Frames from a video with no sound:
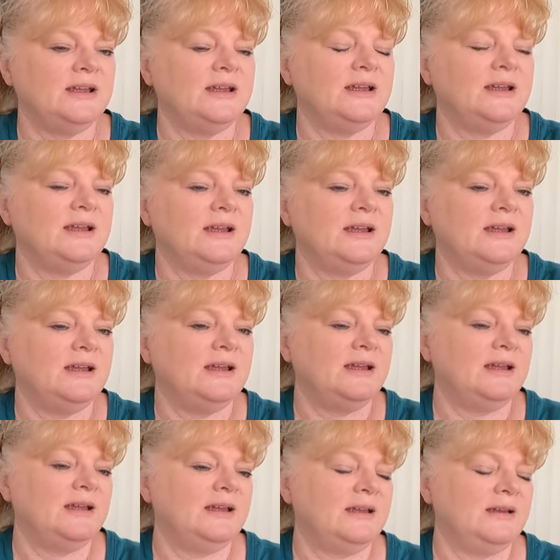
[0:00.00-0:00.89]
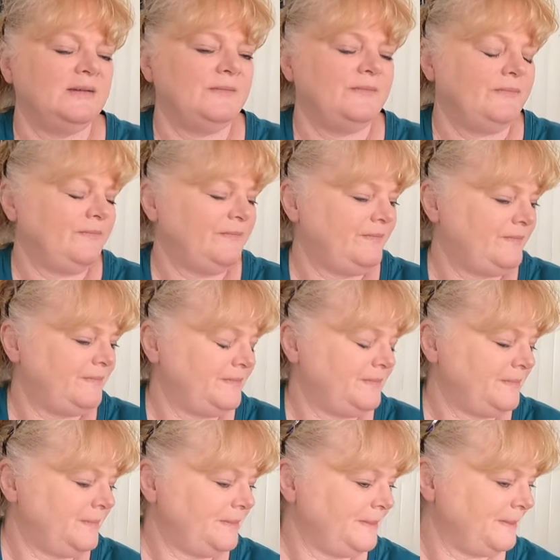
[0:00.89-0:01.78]
Nice.
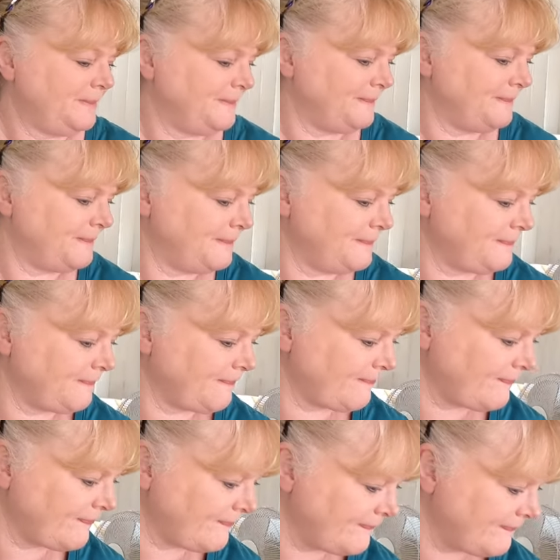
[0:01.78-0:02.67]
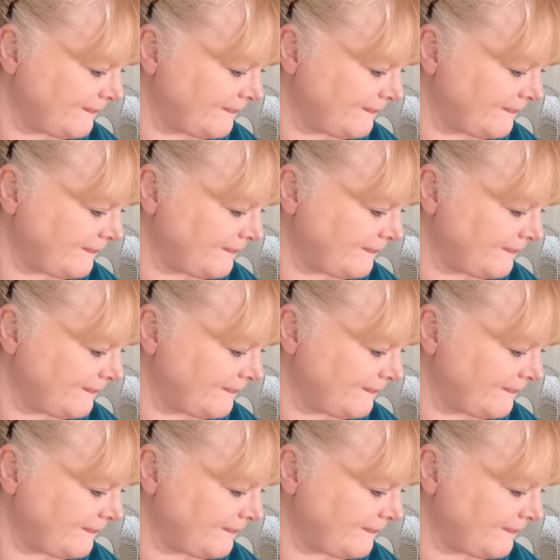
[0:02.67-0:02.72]
Yeah, we haven't